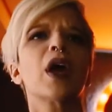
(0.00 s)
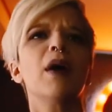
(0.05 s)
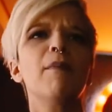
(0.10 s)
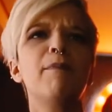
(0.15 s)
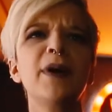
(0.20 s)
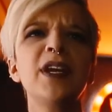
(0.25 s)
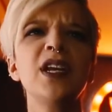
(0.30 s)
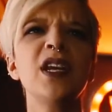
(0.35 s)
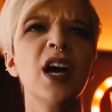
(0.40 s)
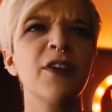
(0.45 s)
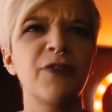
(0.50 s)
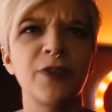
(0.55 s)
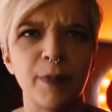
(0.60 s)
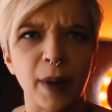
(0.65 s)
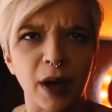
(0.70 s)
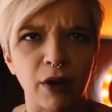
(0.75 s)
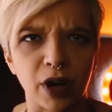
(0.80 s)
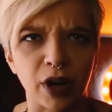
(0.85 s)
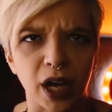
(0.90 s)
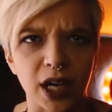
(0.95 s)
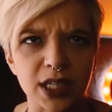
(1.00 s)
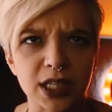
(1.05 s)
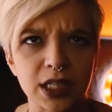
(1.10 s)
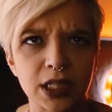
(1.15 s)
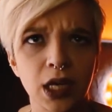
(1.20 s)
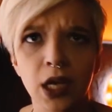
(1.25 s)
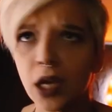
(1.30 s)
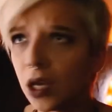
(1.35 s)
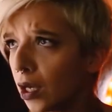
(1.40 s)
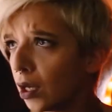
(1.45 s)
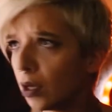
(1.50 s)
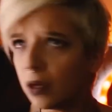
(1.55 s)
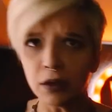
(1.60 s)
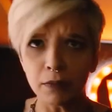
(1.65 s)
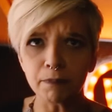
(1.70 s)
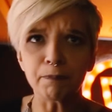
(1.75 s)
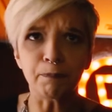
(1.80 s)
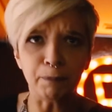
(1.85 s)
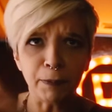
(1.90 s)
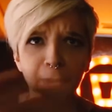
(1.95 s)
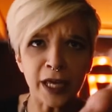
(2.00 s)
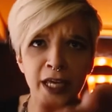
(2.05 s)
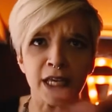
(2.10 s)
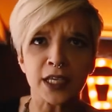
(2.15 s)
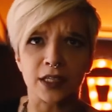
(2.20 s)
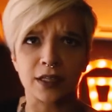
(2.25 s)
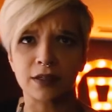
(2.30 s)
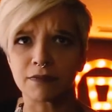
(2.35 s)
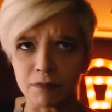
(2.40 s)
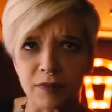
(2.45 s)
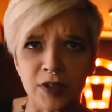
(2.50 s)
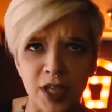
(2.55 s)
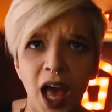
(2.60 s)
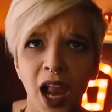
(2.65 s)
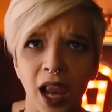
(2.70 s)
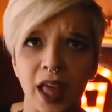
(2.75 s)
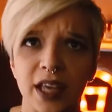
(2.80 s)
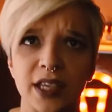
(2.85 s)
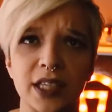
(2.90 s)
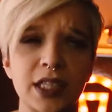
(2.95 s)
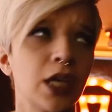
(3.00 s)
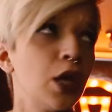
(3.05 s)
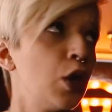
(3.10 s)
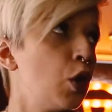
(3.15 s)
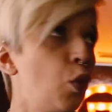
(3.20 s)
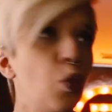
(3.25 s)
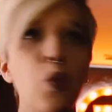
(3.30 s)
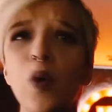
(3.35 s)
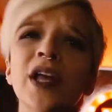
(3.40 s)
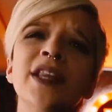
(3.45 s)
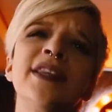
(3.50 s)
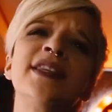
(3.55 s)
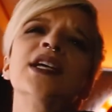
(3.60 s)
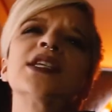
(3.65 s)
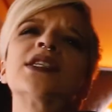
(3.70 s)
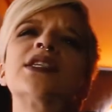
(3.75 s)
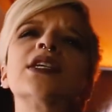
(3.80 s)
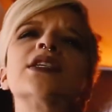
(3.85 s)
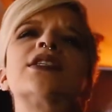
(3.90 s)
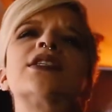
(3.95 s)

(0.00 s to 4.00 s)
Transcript: But enough about us. Please tell us, what does a